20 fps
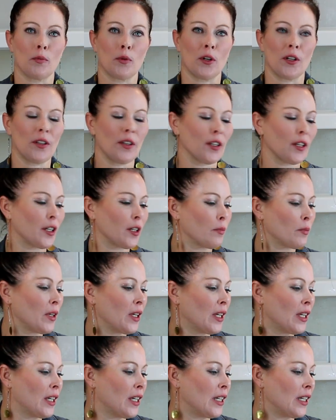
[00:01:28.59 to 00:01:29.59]
to put them
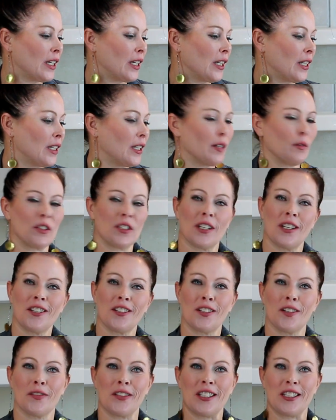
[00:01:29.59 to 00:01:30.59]
in the
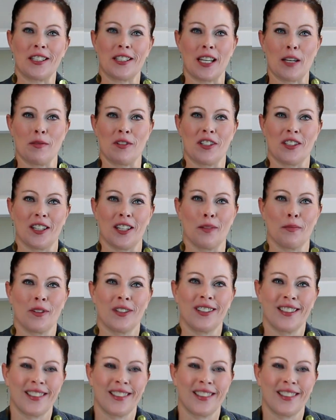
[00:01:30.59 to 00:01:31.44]
center of each diamond shape.